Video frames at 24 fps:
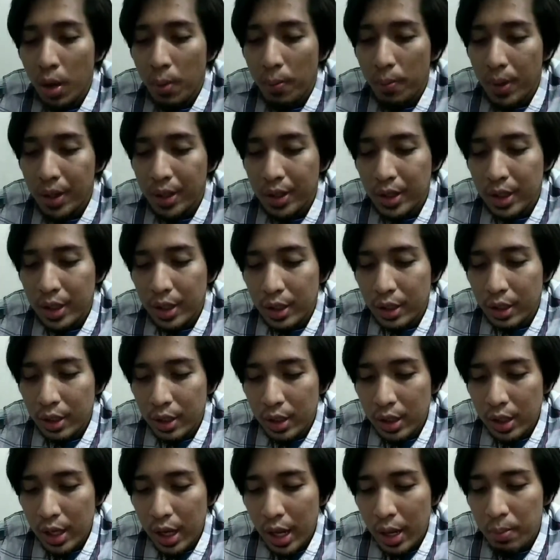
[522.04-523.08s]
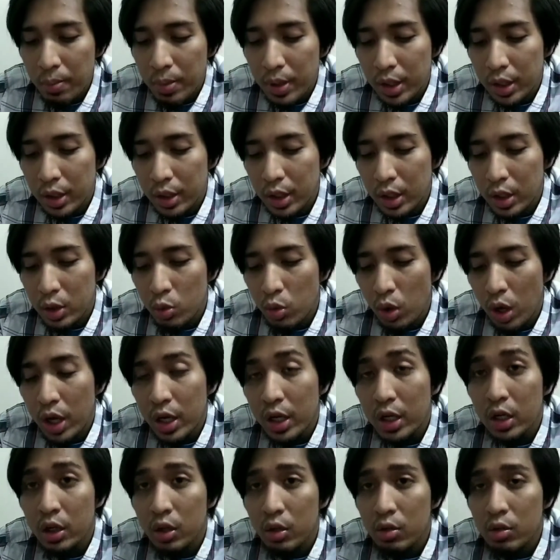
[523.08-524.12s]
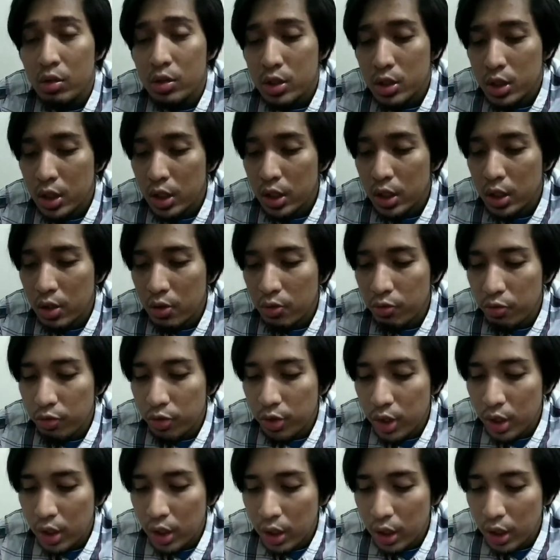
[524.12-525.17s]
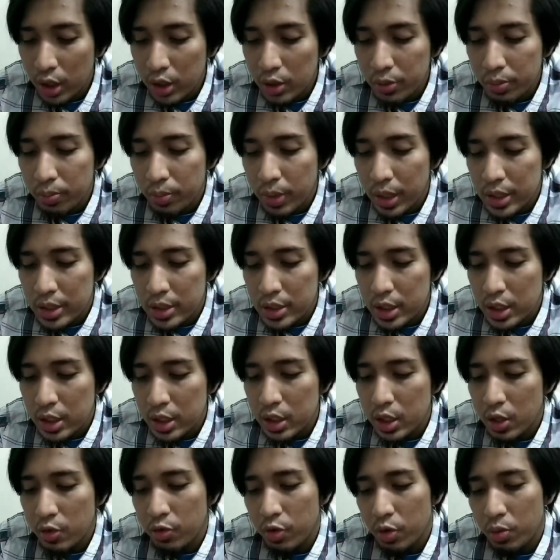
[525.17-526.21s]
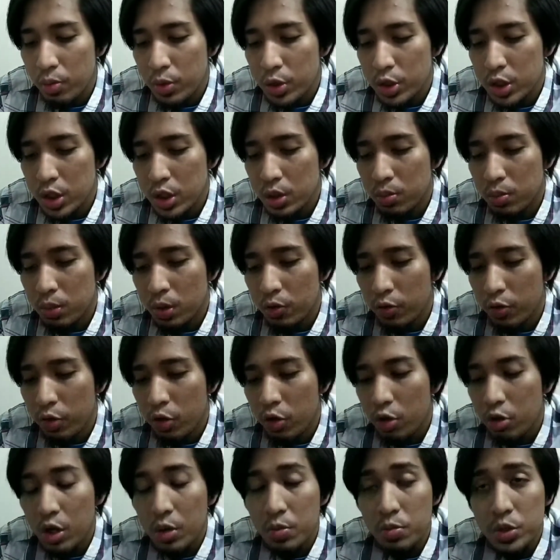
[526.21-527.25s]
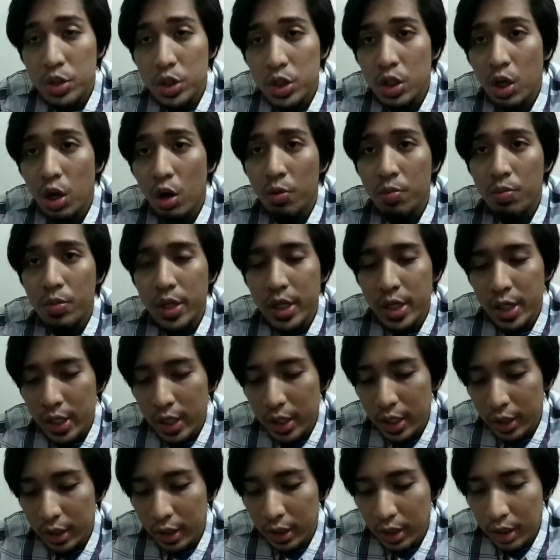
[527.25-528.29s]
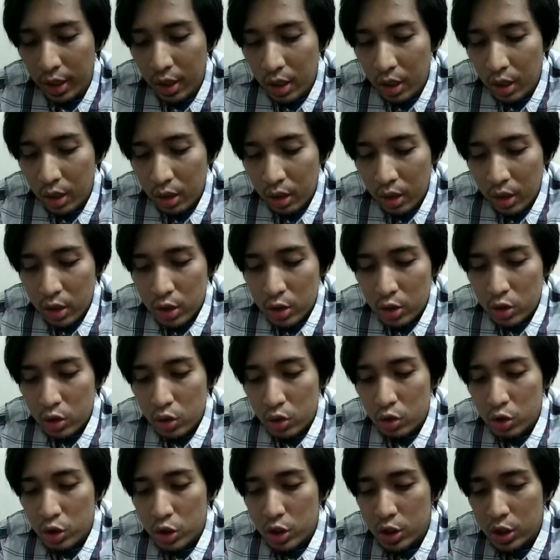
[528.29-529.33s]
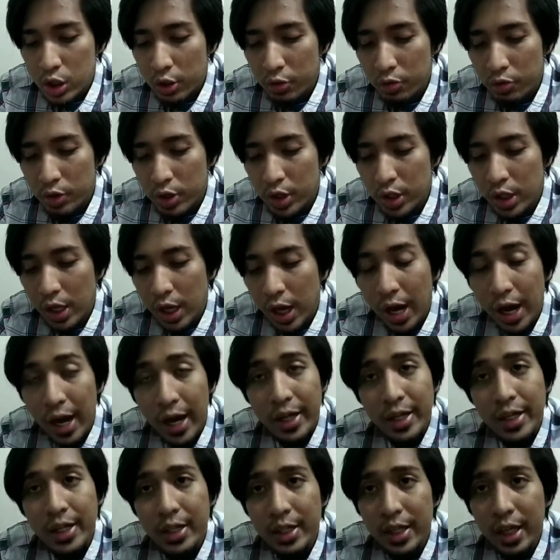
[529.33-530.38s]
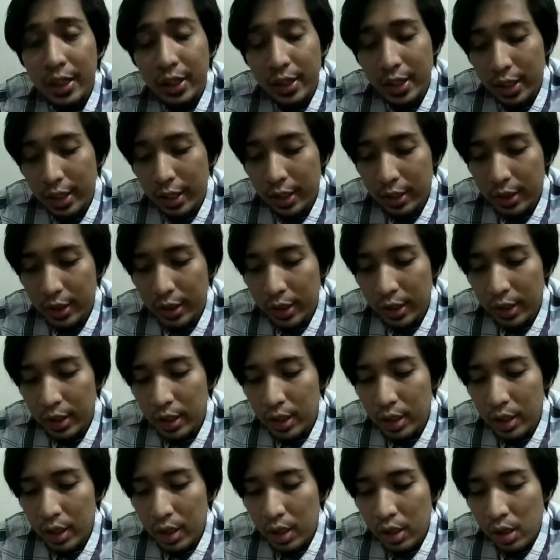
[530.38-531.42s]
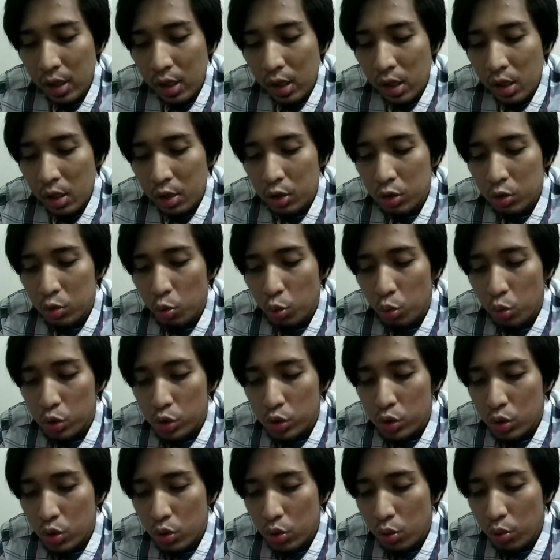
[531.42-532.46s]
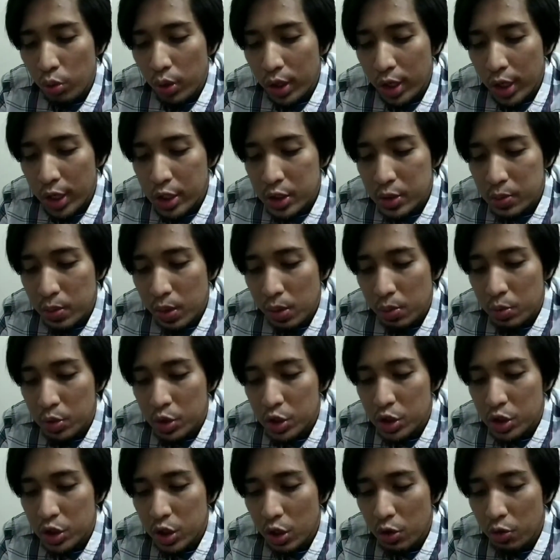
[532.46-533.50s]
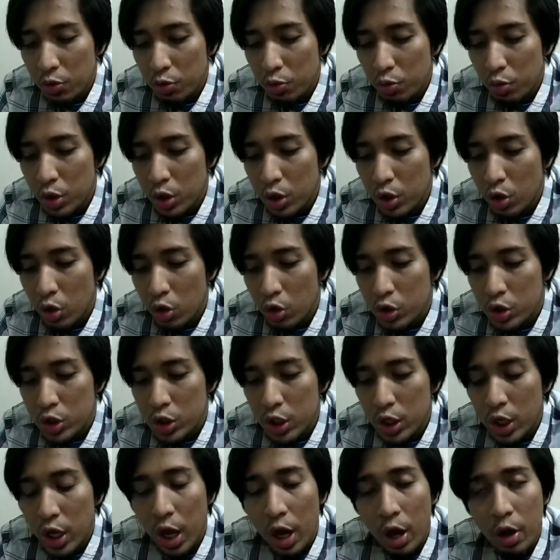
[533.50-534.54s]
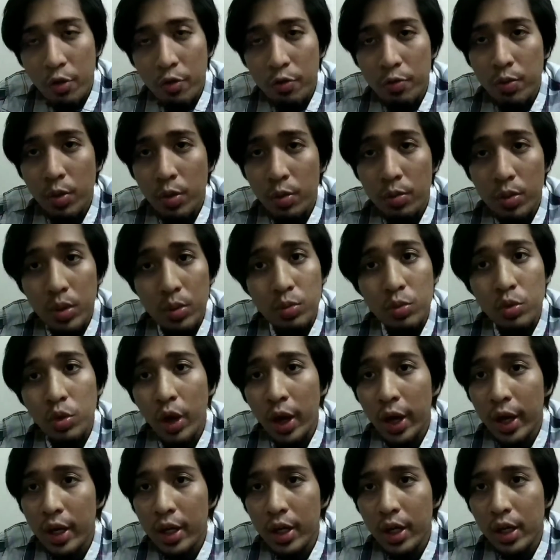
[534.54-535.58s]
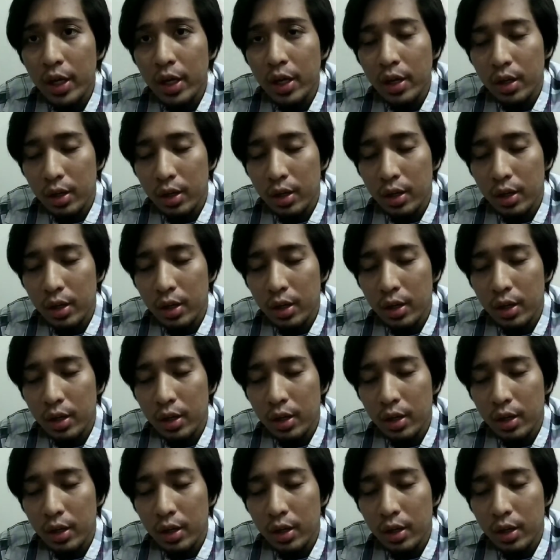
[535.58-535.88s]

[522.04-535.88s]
material ability to undergo significant plastic deformation before rupture or breaking. So shaft need a higher ductility, so when experiment shaft will not easily have problem to handle.